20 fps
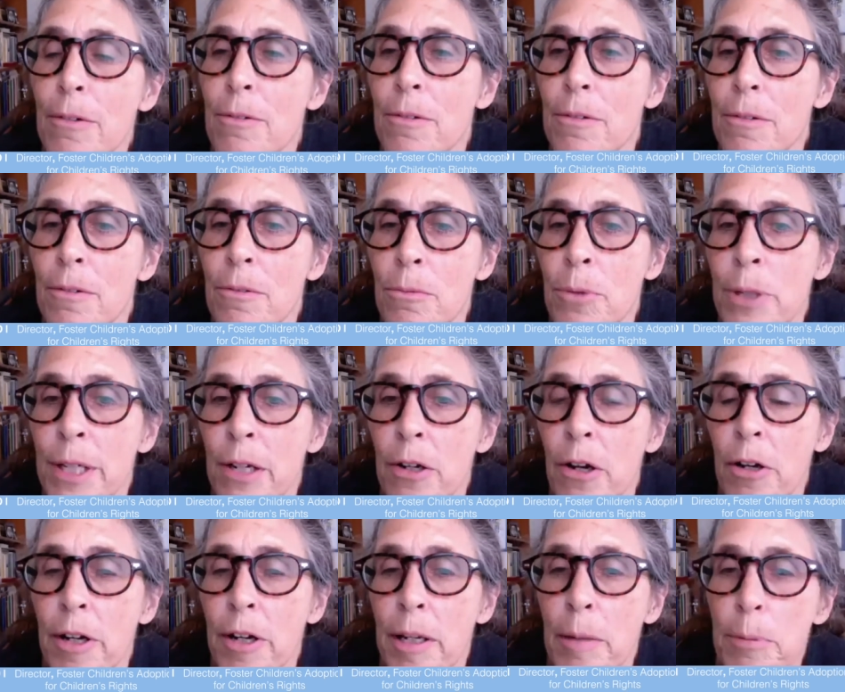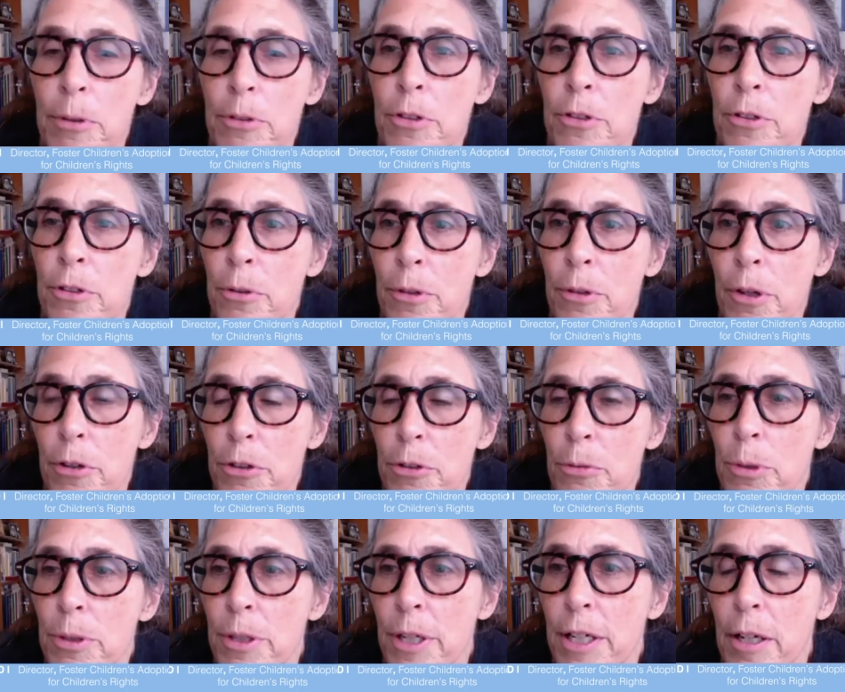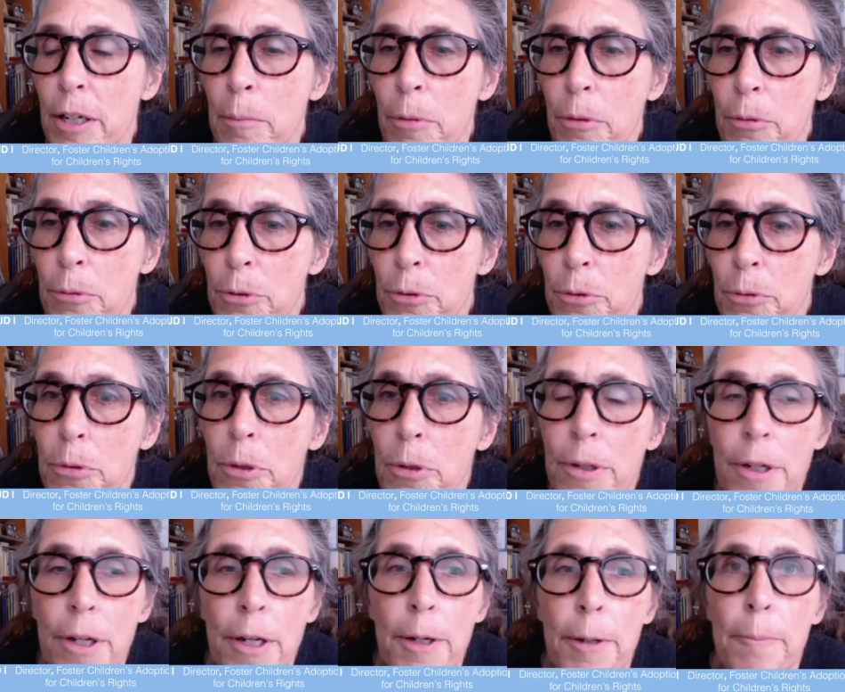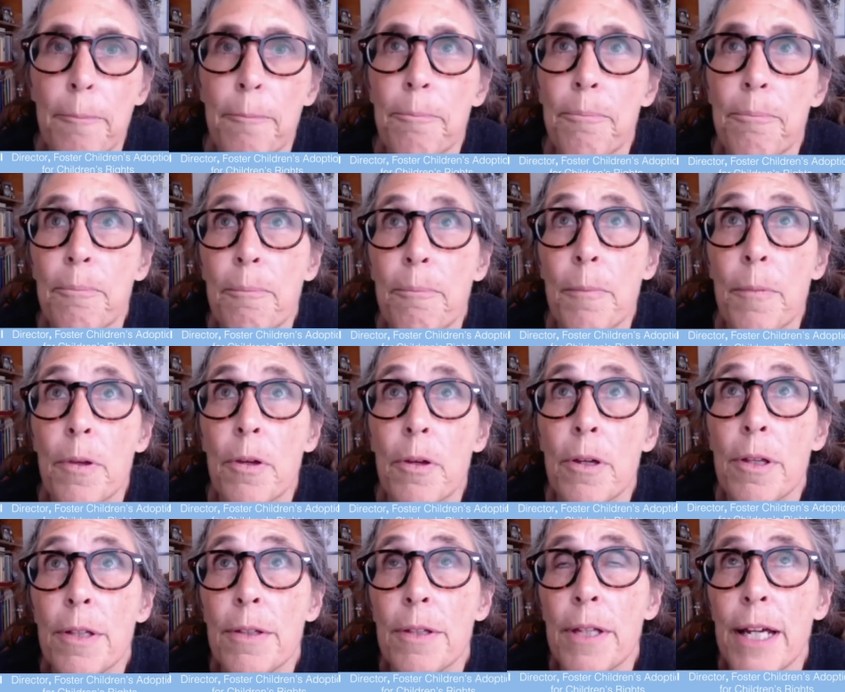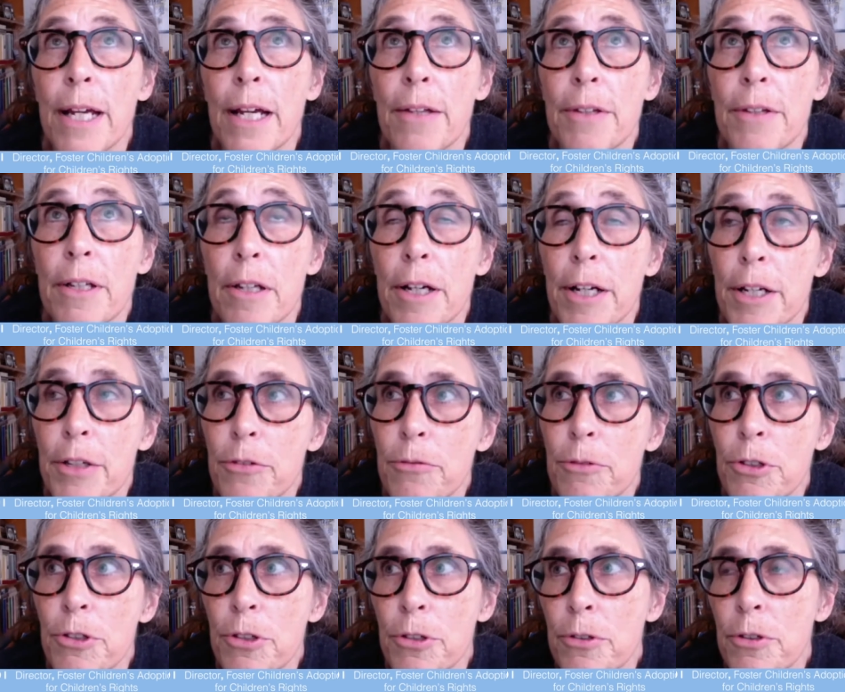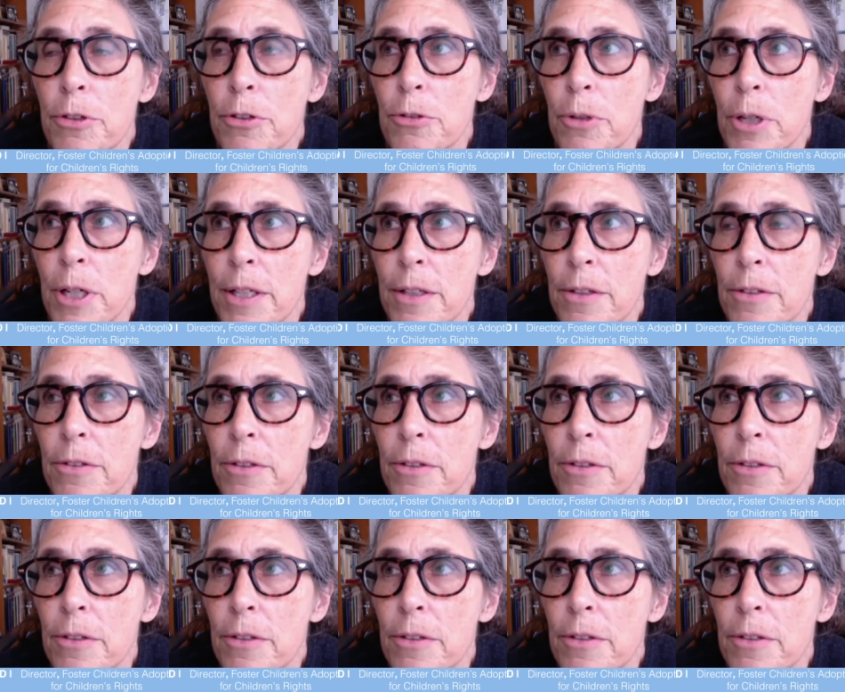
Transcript: we are able to do those when they come through. And the Alliance for Children's Rights,